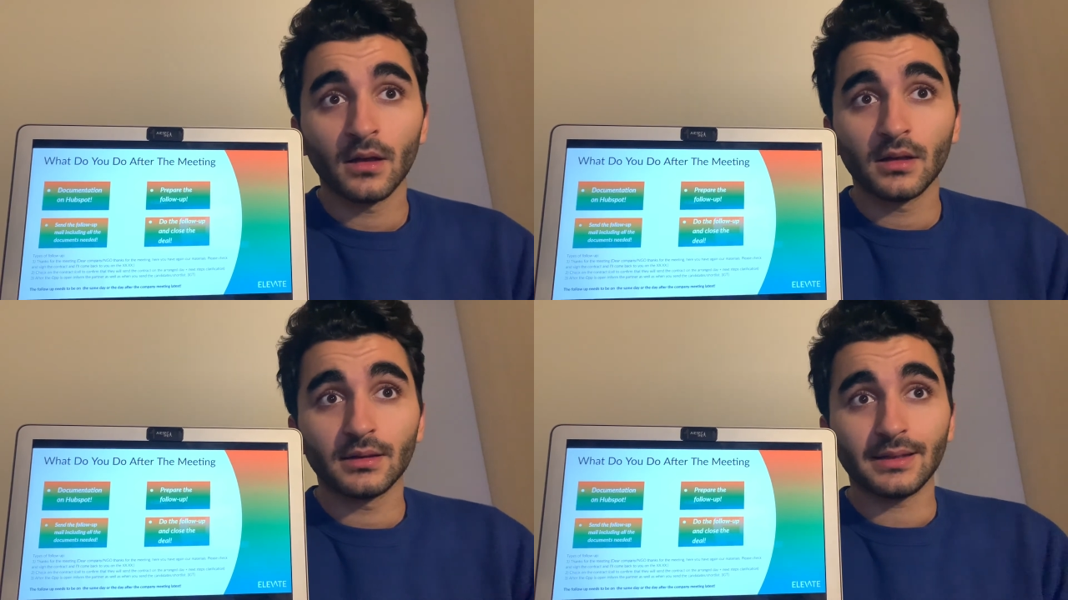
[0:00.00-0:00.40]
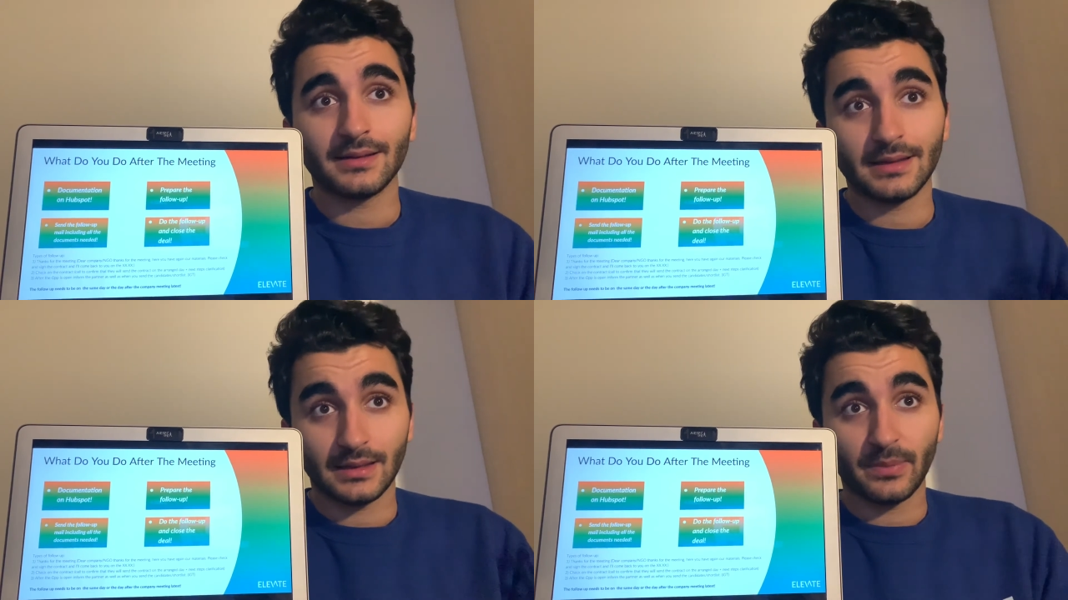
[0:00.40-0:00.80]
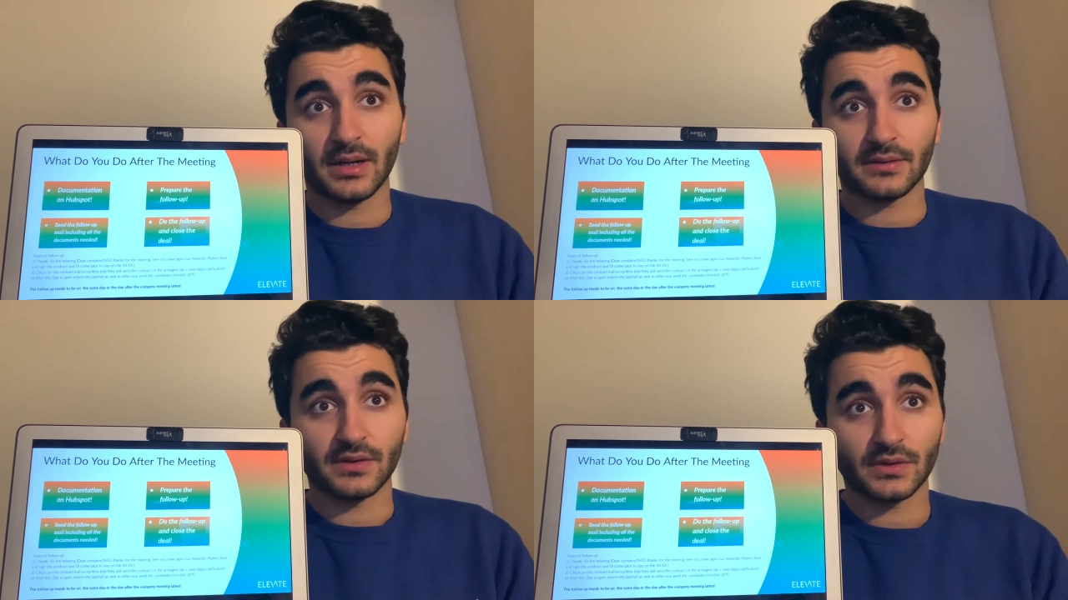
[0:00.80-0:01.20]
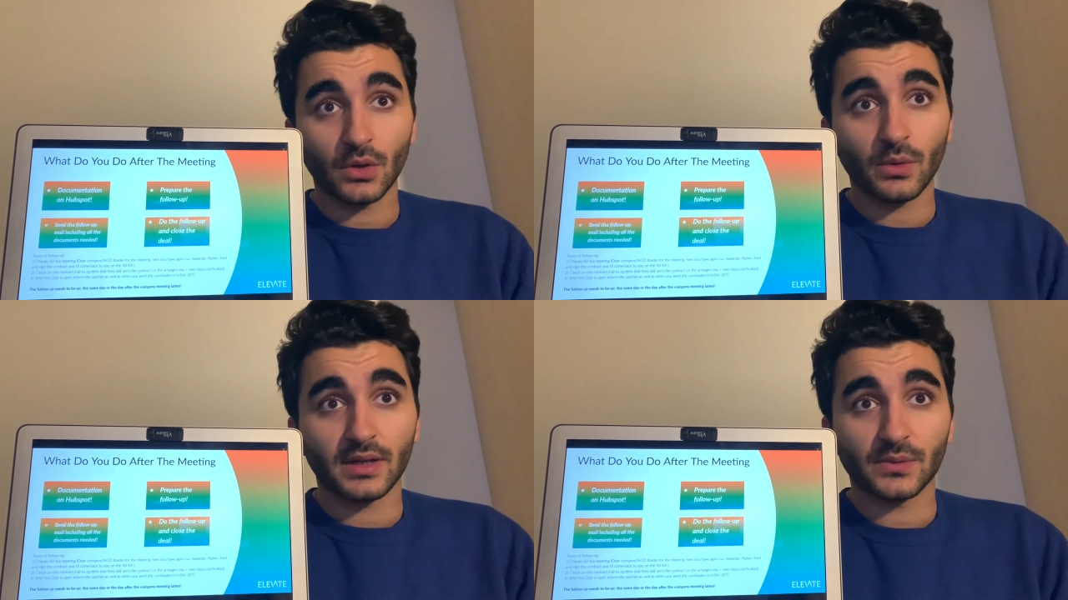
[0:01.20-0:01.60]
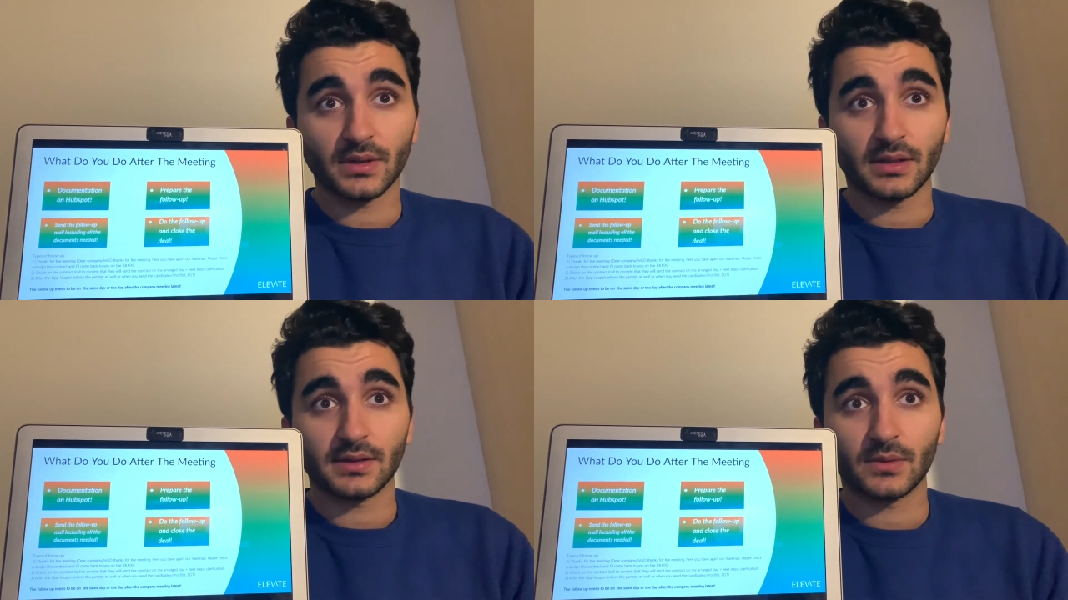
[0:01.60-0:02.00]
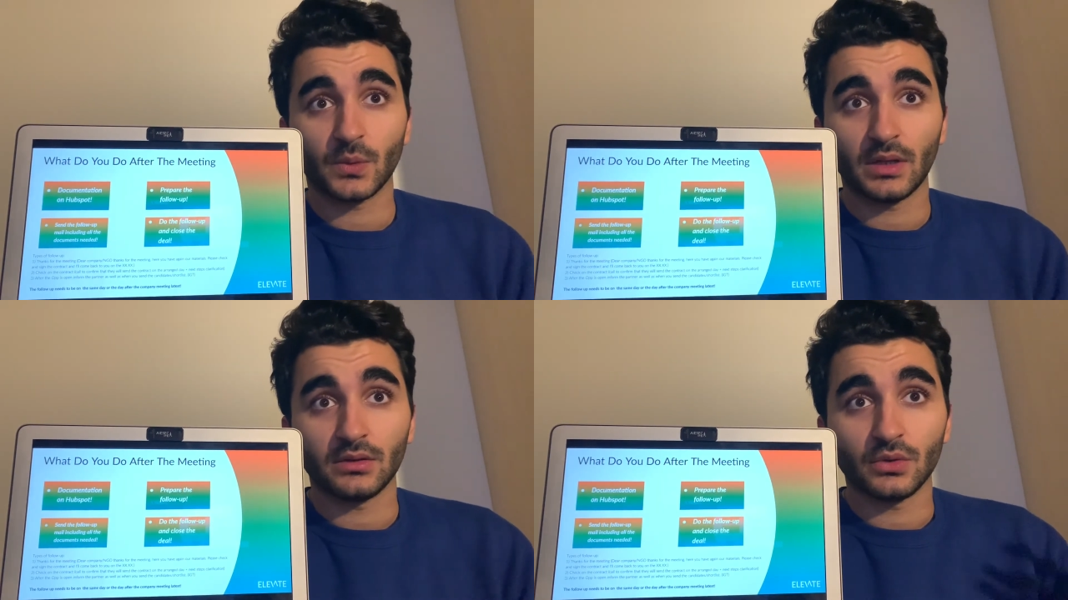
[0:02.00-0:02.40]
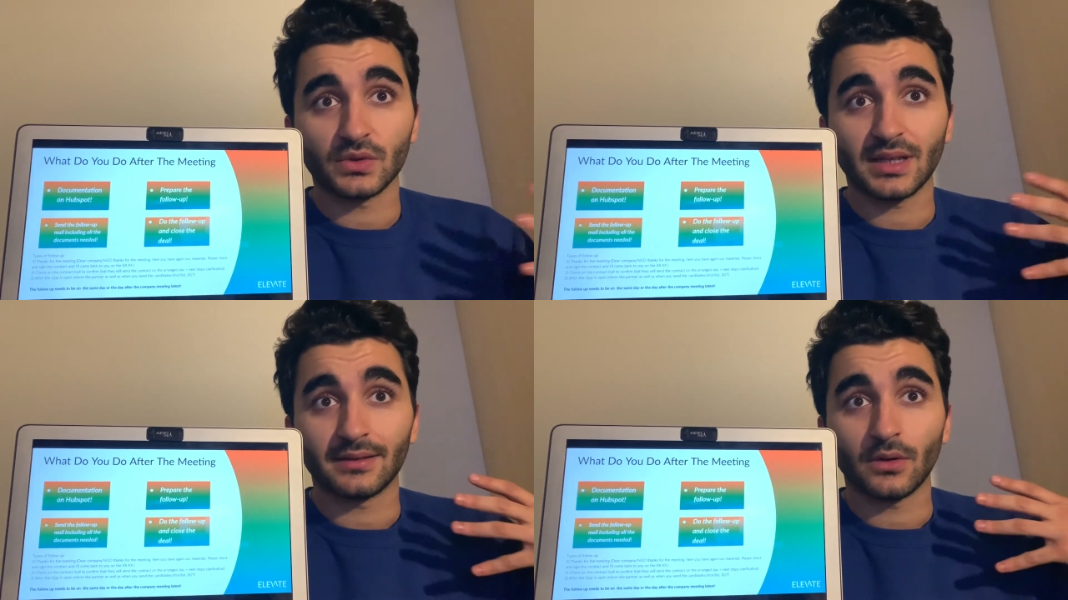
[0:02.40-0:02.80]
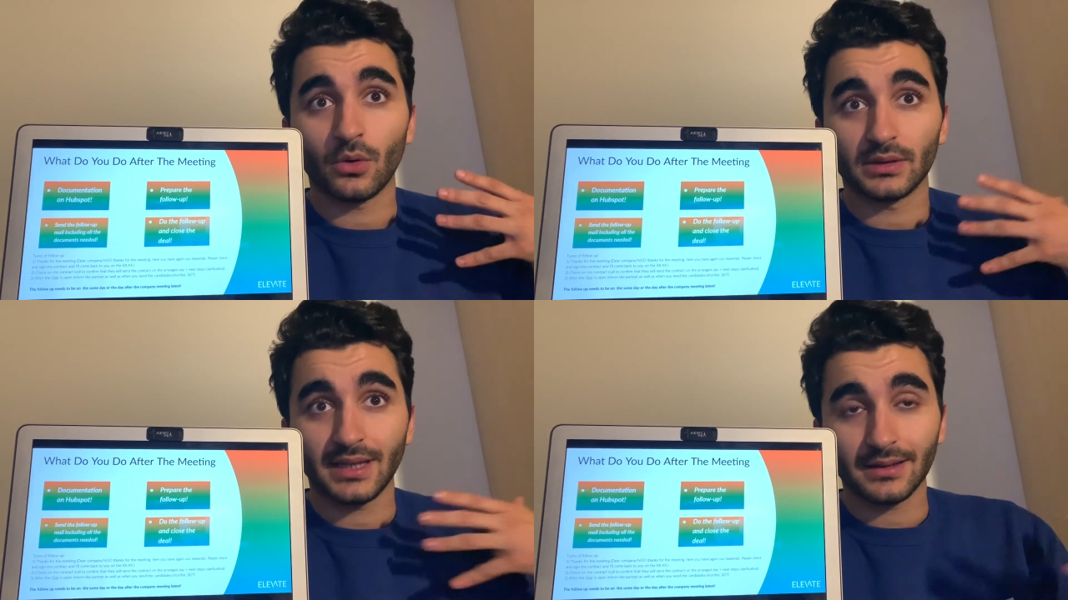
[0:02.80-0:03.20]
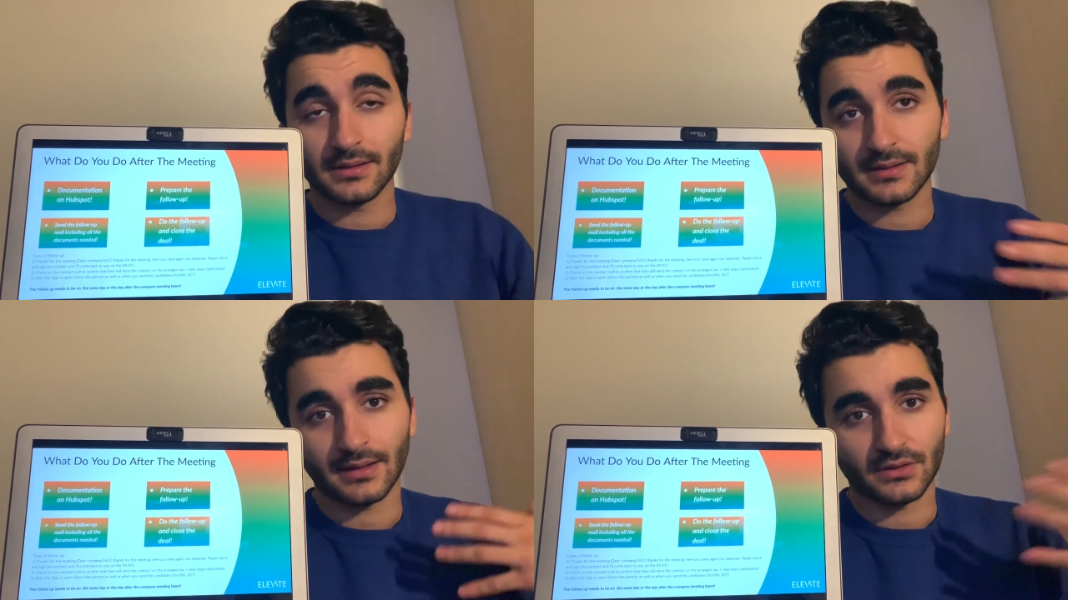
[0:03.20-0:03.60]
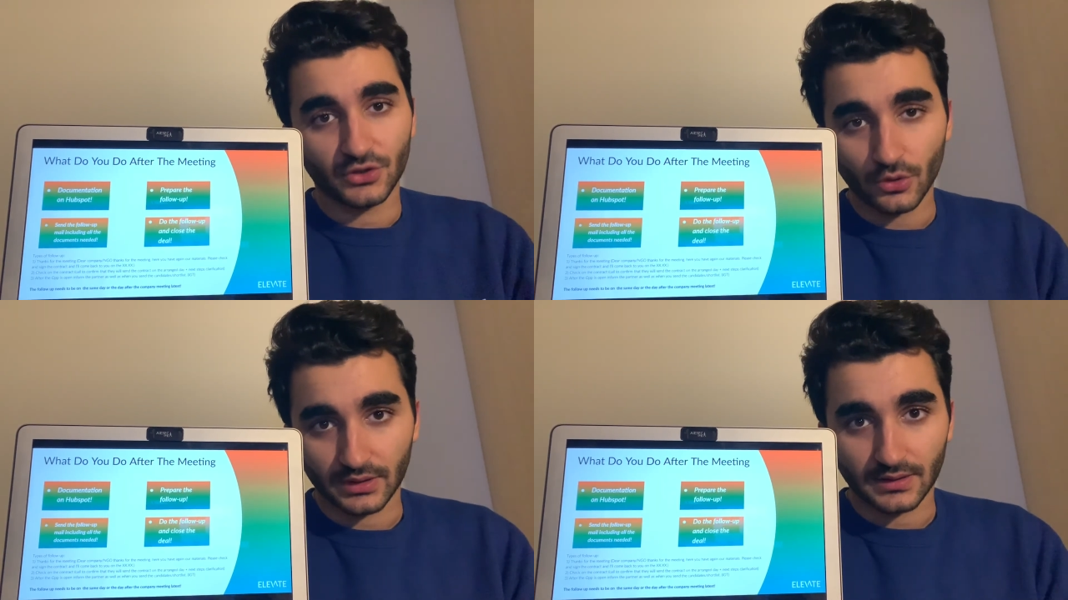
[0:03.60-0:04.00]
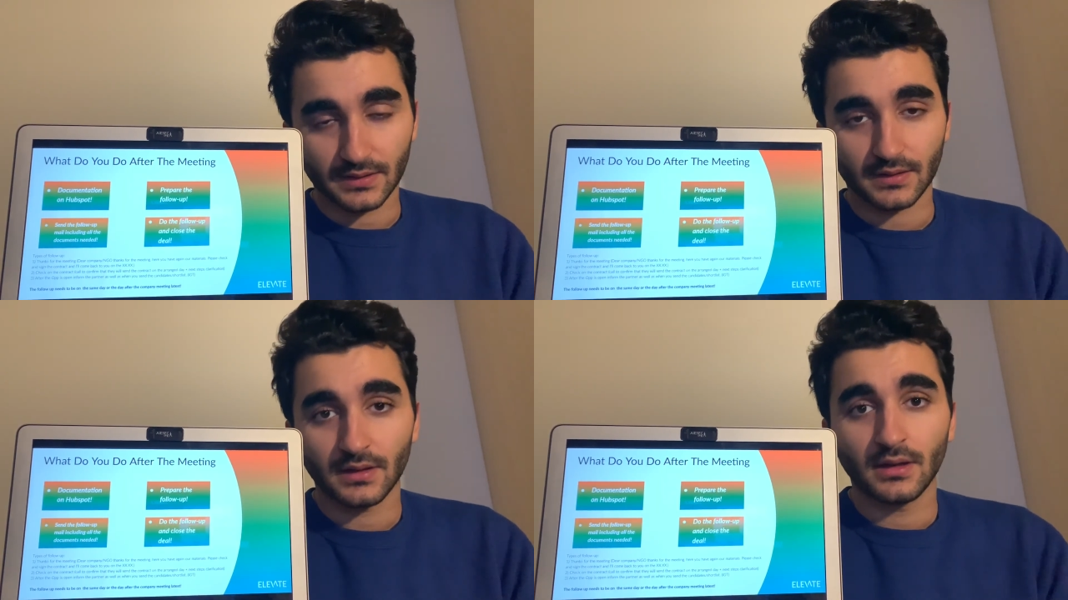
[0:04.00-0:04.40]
let the partners know, as well as when you send all the candidates and the shortlist.